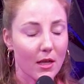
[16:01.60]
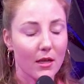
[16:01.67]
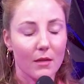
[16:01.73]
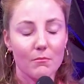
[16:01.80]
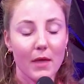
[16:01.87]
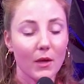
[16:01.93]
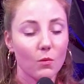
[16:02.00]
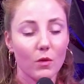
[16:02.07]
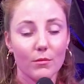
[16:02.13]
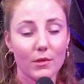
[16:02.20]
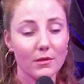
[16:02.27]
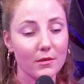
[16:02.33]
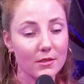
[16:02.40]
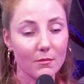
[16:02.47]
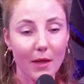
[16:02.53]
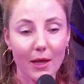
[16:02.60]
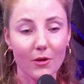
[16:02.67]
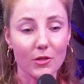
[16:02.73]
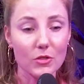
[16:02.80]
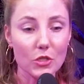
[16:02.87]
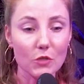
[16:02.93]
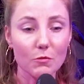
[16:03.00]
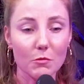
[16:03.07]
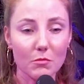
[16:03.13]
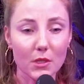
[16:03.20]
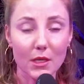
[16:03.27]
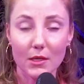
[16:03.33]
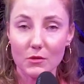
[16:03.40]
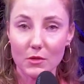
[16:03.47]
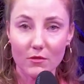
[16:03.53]
Men, women, doesn't matter. As human
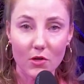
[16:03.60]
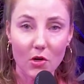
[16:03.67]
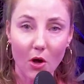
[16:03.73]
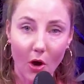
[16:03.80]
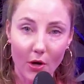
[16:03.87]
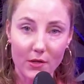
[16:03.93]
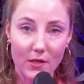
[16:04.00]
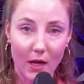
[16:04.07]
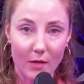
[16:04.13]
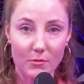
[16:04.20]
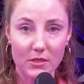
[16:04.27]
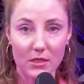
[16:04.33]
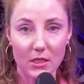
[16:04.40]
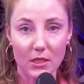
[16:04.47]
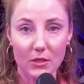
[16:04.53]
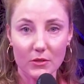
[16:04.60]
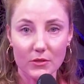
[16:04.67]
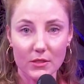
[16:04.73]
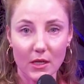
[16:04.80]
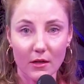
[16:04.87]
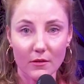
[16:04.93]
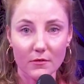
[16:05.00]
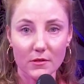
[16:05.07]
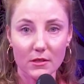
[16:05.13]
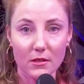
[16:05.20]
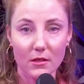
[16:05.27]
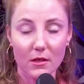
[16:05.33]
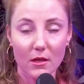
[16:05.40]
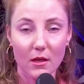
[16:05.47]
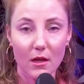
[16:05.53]
beings, we have a hard time seeing yourselves.
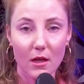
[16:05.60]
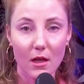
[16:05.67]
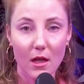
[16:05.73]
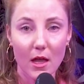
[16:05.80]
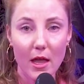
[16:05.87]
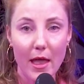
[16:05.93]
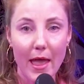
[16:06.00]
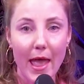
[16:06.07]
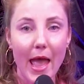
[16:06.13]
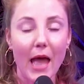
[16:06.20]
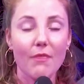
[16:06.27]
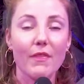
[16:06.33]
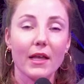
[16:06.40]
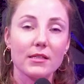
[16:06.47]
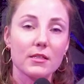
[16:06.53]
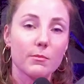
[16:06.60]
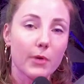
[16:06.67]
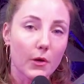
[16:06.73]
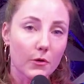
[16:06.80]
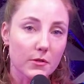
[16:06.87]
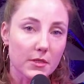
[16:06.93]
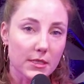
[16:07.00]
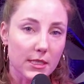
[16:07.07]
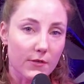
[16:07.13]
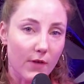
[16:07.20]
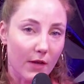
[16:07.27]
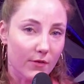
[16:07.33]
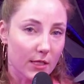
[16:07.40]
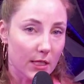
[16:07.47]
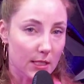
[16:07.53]
And that's the potency of
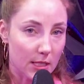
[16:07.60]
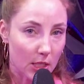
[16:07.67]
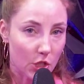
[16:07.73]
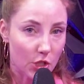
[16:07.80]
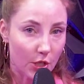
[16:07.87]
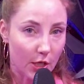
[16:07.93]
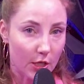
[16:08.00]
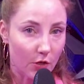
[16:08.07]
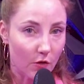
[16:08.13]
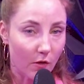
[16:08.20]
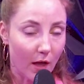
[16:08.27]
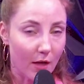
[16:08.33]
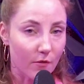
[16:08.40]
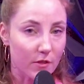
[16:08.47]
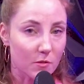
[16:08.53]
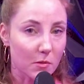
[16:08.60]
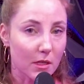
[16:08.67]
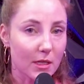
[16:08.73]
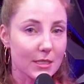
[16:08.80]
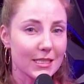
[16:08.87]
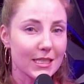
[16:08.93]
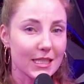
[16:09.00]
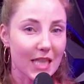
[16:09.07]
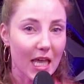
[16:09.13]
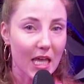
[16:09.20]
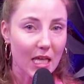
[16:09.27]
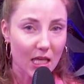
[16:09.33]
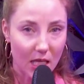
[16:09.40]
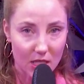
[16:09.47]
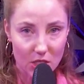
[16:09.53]
having a teacher in your life, is because they
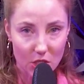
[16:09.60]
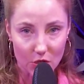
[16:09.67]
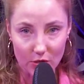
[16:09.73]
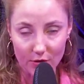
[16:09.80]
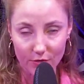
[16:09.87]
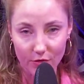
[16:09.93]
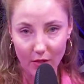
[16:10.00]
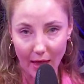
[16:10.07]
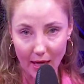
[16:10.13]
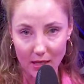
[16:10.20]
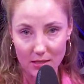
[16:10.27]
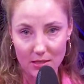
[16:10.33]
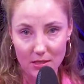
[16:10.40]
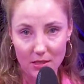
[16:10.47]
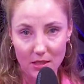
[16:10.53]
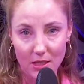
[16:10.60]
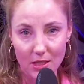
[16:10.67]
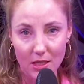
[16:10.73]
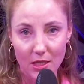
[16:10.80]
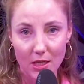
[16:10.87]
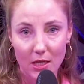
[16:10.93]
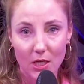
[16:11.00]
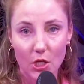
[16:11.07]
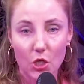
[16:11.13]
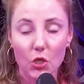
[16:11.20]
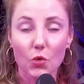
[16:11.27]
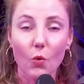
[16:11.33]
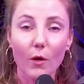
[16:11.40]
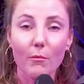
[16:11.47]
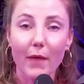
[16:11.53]
get to reflect
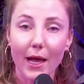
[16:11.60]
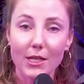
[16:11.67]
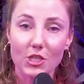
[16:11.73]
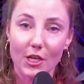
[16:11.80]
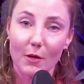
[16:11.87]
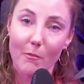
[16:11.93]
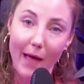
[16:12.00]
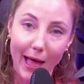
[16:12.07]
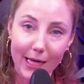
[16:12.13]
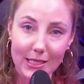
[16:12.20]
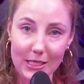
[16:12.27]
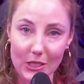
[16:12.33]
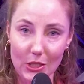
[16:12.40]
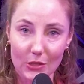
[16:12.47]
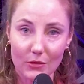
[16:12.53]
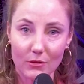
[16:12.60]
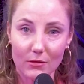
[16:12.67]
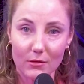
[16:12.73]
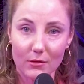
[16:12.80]
your magic back to you.